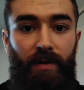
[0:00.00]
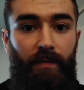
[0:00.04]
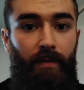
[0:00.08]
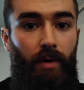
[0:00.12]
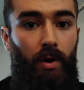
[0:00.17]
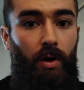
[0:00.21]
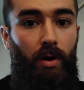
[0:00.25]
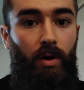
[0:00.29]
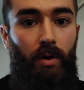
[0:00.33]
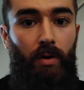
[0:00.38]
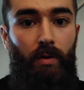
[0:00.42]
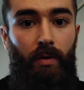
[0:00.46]
have
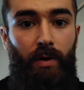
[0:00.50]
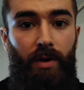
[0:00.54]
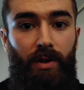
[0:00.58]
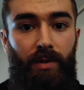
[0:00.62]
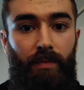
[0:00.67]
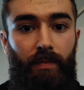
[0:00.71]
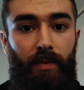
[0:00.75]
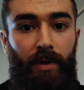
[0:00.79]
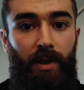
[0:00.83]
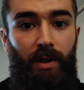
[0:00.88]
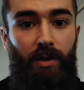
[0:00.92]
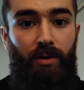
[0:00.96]

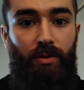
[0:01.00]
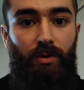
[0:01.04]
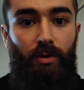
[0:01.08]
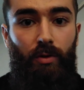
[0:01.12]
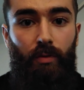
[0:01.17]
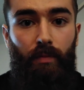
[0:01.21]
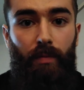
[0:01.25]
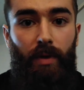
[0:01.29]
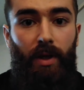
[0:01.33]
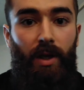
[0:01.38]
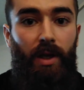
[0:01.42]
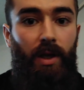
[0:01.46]
always been
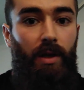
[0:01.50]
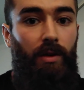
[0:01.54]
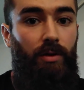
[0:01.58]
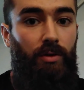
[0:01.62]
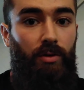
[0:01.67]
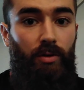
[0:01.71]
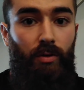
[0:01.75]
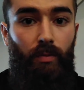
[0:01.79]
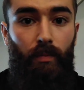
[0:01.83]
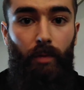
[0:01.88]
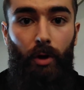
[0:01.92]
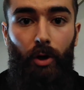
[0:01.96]
too big,
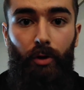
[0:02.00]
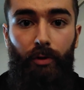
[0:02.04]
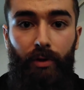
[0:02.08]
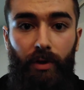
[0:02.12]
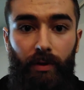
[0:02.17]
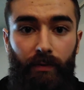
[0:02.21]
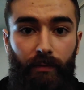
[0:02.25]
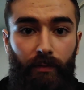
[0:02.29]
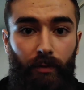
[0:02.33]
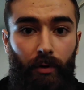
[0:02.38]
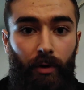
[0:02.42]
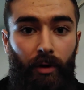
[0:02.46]
too
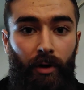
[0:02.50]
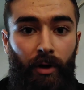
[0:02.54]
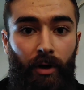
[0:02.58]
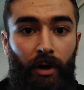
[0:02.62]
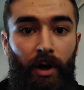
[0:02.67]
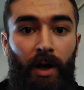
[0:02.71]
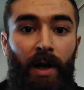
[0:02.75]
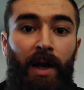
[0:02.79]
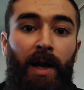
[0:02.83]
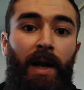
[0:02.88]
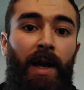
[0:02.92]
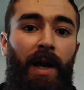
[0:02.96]
bulky for
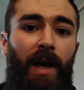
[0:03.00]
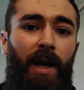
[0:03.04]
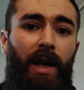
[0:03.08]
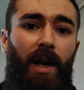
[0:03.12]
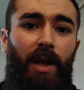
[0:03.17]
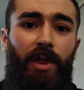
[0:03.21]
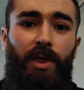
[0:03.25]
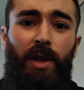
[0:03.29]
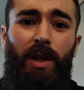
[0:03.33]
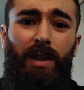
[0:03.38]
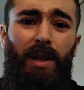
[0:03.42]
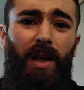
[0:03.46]
her. And
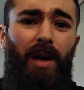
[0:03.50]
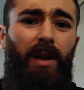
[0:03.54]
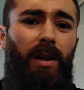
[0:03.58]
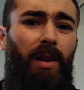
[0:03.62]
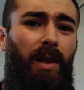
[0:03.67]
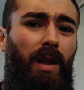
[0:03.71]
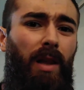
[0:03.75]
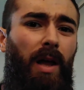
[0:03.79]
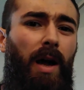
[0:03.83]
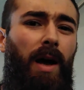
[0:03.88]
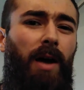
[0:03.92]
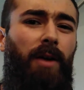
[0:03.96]
I think that a
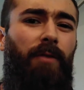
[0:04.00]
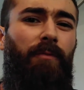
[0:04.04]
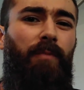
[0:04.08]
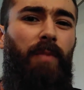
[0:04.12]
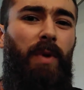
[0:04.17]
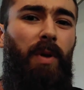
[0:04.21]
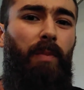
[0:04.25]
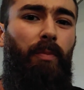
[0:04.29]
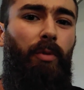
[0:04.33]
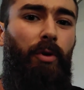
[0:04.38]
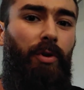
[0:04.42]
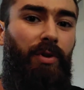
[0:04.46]
lot of
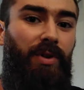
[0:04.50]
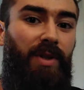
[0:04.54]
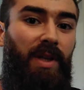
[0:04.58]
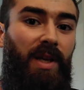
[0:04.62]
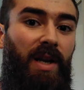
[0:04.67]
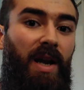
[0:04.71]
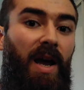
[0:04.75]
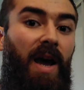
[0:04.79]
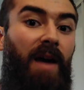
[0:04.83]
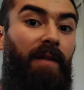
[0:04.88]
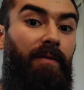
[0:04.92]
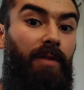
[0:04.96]
people
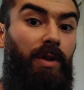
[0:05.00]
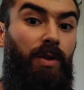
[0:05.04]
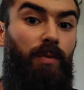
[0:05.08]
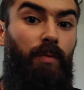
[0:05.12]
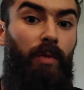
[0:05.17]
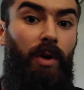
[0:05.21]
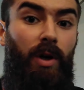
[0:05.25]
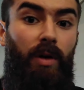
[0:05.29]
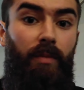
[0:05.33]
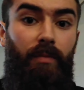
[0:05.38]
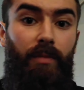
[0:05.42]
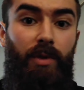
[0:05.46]
did have this
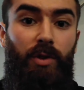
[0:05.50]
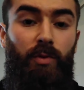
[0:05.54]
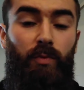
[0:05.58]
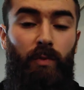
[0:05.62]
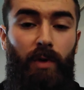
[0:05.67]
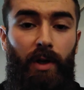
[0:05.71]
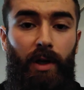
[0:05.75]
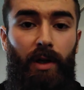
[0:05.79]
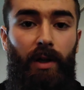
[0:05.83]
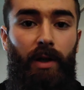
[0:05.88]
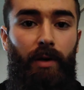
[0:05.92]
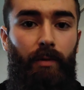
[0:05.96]
problem as
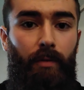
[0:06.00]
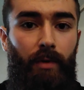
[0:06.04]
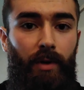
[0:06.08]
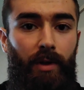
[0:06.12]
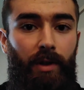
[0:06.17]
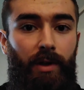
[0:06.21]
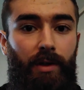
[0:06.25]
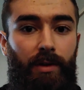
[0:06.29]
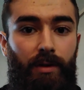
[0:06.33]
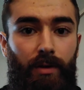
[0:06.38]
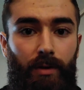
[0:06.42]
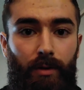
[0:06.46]
well. I
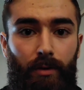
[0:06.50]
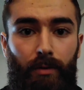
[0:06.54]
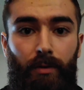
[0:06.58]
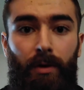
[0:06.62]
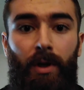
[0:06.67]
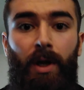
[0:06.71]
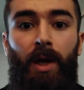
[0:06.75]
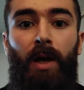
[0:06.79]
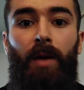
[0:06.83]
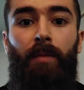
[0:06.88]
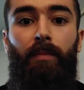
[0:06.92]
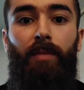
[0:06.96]
really
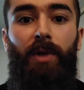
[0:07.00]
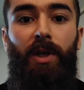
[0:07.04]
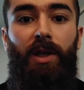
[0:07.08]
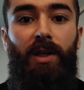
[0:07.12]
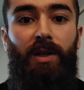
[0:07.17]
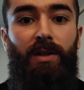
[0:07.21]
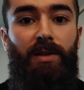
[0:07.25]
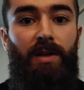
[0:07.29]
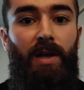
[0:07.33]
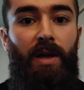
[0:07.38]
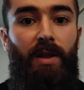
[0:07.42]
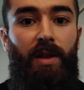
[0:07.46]
do.
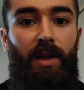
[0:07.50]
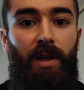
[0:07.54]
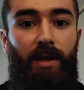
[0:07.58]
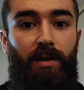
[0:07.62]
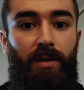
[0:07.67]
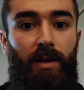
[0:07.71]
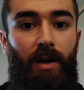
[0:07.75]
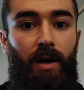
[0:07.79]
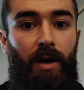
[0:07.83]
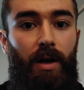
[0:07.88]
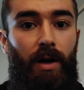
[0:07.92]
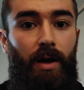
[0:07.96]
Because now
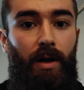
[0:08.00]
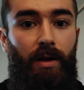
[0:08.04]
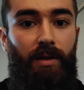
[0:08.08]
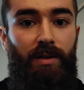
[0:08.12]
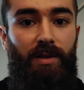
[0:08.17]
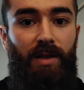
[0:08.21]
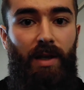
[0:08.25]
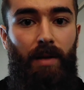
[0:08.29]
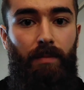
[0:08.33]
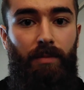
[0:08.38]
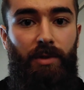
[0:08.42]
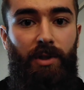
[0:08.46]
that
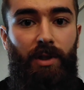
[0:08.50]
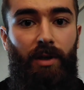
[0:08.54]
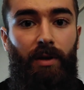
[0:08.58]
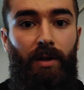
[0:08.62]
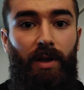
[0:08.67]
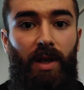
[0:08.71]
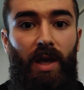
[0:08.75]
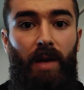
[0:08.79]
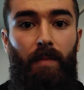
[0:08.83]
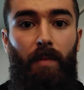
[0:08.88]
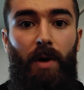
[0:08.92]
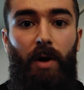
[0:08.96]

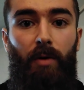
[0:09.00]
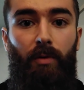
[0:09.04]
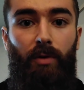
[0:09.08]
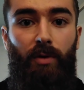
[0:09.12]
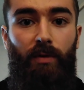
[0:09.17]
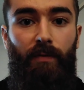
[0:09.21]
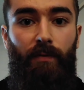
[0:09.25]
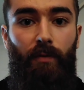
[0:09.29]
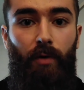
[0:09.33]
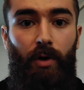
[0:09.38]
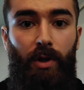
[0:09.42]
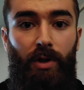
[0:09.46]
Samsung came out with
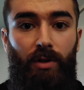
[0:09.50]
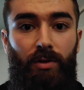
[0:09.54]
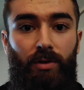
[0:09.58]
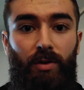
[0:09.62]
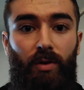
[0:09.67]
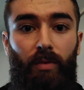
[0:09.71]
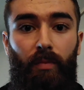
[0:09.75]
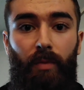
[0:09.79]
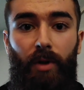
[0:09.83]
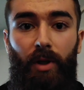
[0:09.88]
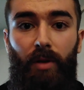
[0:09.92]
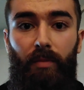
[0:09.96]
the
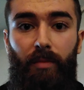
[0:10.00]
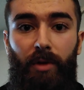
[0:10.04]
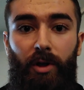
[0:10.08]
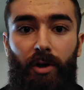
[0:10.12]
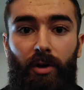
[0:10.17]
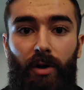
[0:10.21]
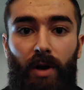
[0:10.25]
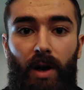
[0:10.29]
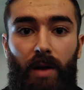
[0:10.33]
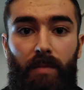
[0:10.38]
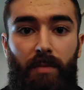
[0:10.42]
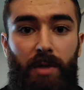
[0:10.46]

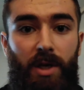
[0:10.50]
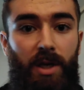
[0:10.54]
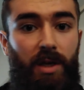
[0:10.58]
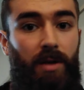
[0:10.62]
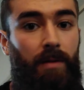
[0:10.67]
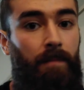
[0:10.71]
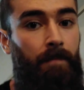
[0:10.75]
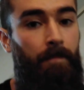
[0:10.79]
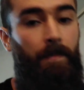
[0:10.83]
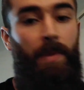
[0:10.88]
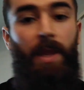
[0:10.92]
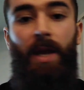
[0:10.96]

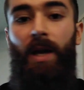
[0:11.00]
42mm,